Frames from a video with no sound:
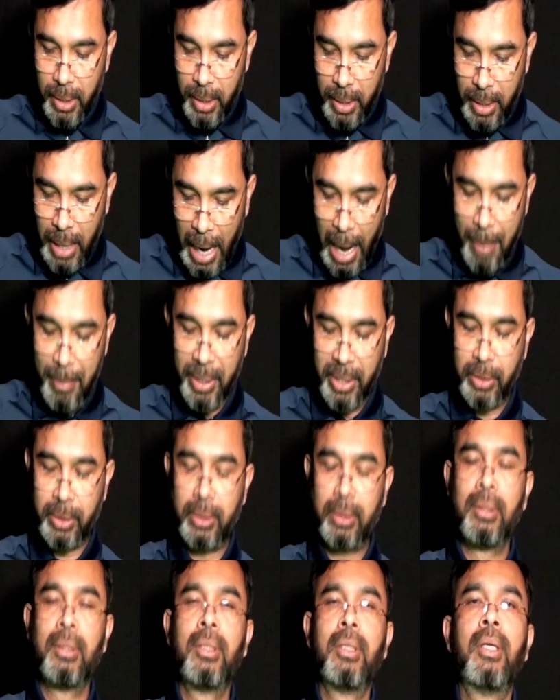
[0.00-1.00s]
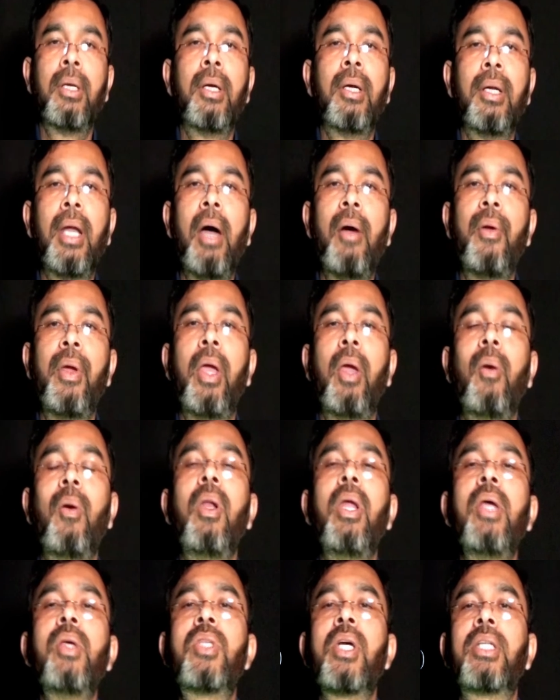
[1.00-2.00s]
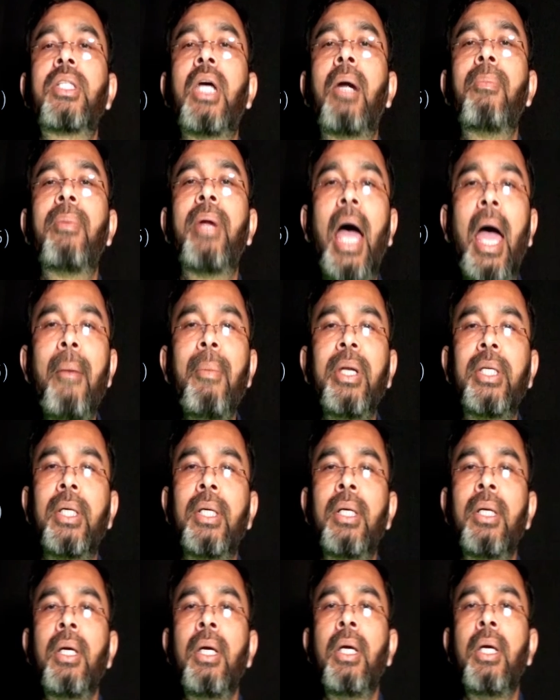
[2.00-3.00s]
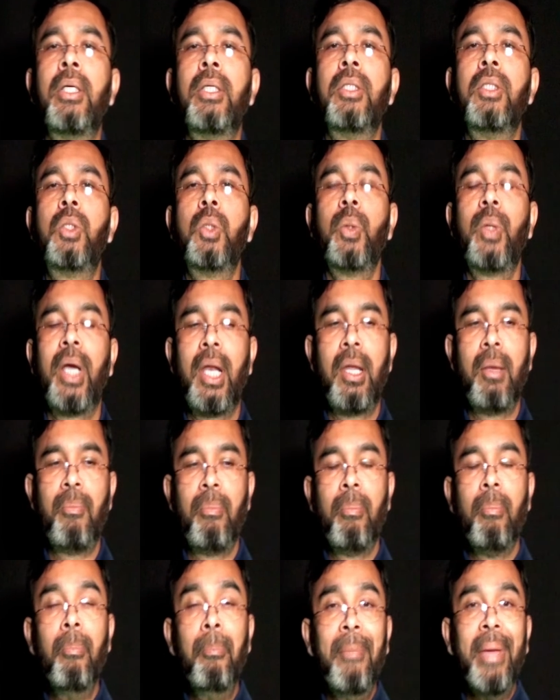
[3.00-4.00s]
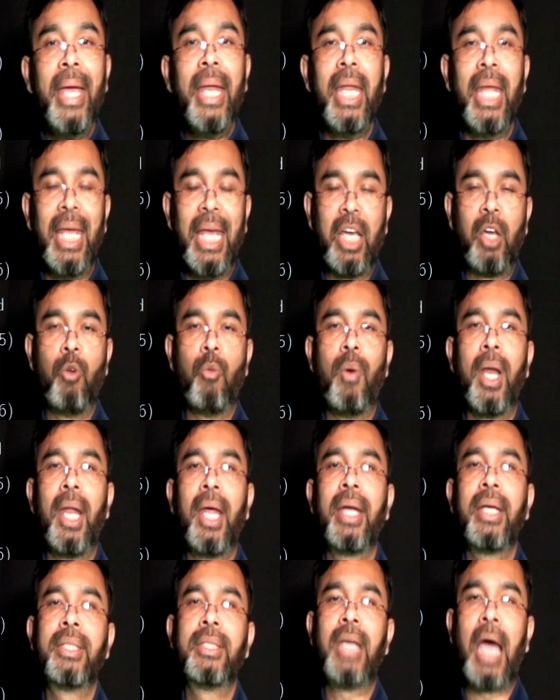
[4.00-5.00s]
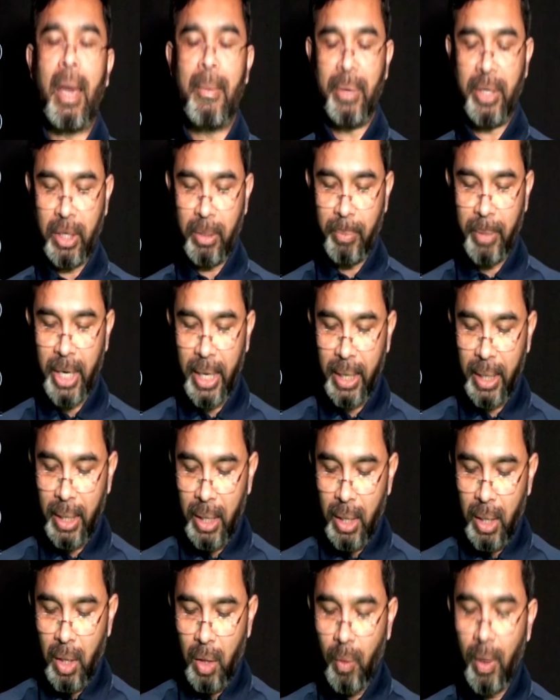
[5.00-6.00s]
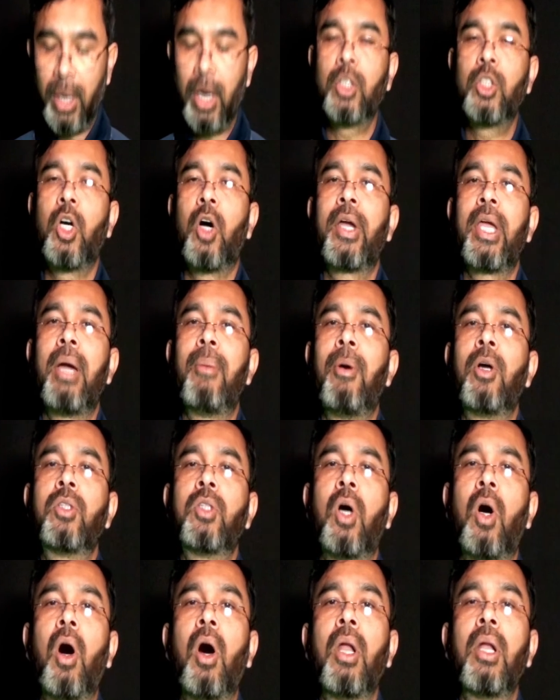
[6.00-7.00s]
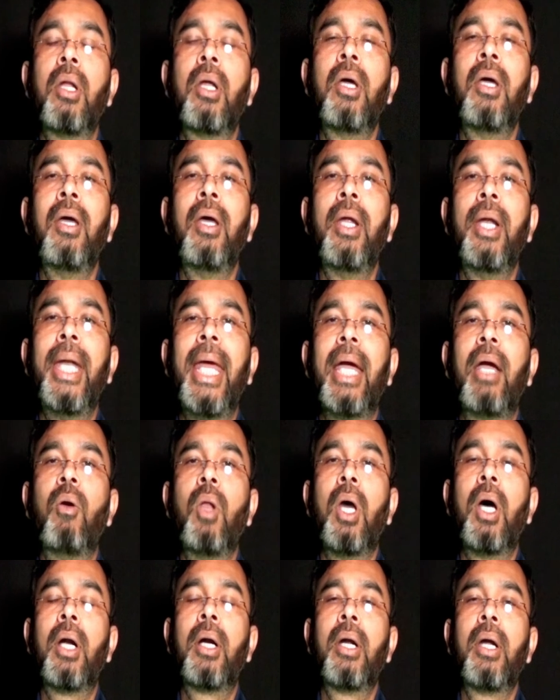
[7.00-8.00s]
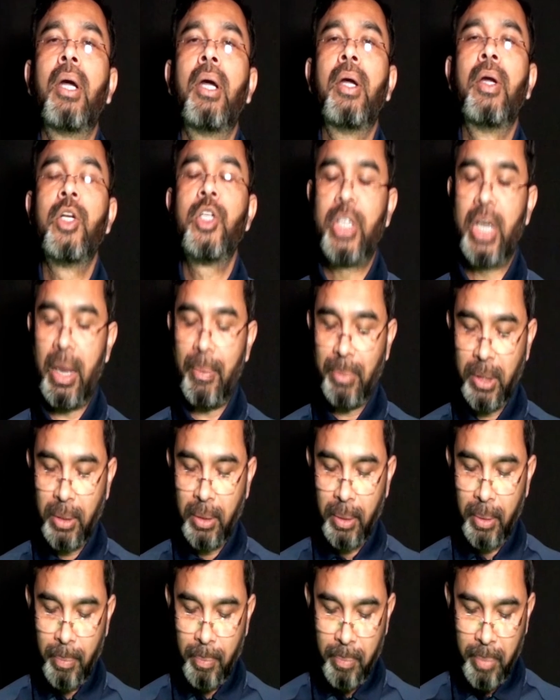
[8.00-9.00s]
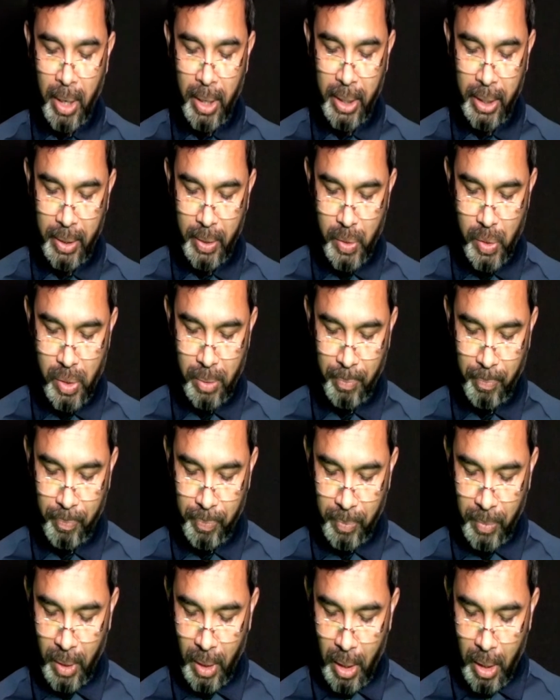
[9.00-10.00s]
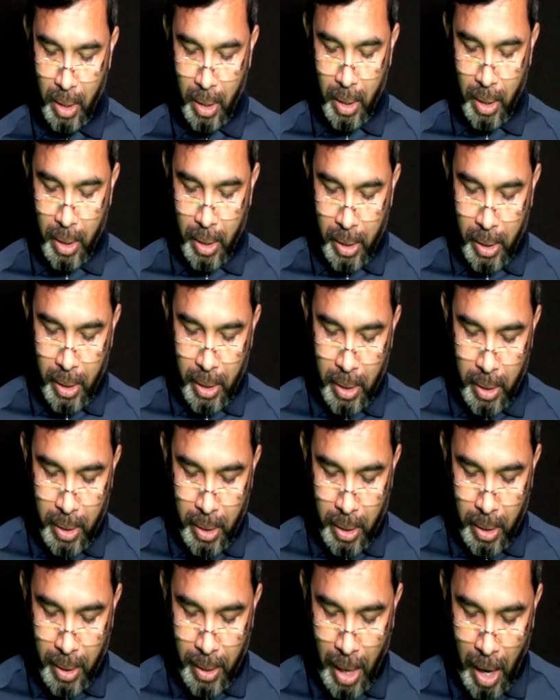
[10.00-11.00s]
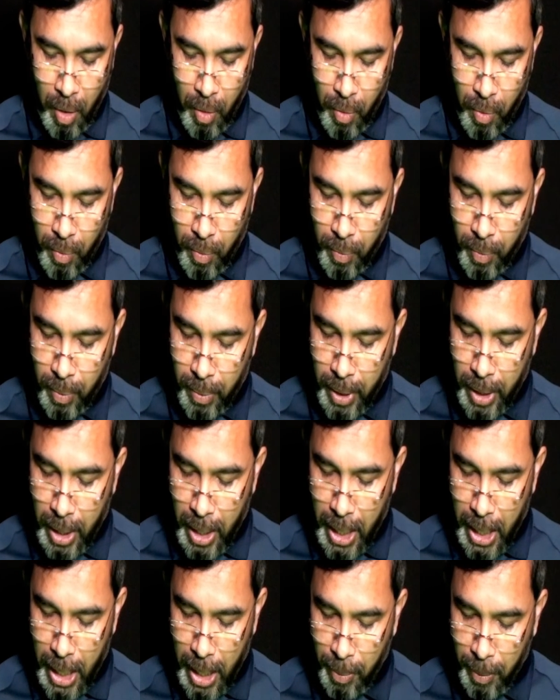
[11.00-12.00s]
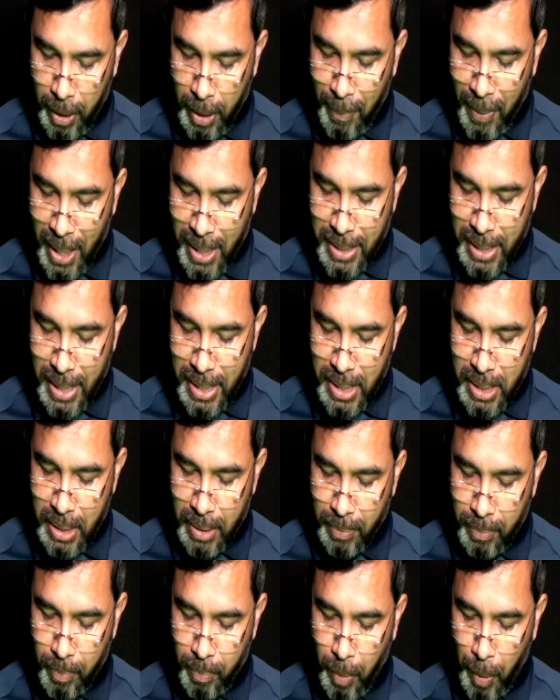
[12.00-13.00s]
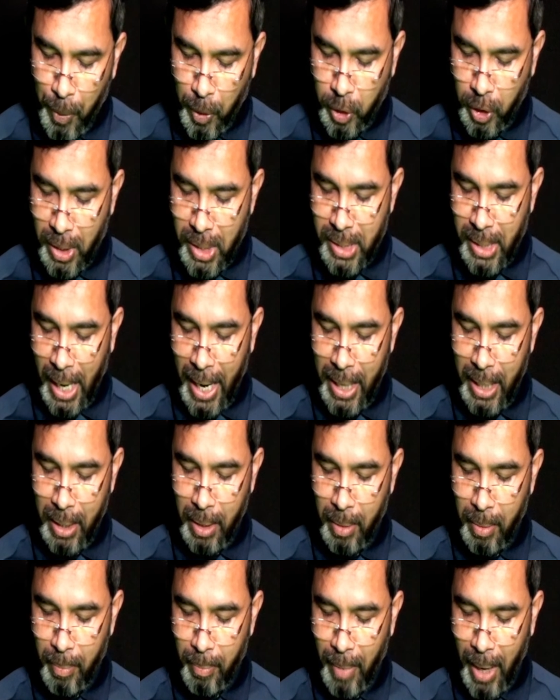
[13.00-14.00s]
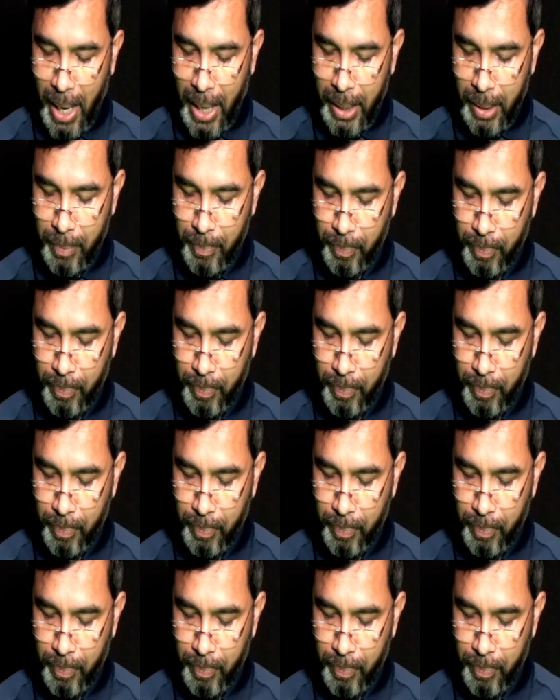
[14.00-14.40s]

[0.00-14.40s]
diameter. Now we will use the term diameter to really mean equivalent diameter, meaning we're not talking about all regular shaped particles. Now if we replace this proportional sign by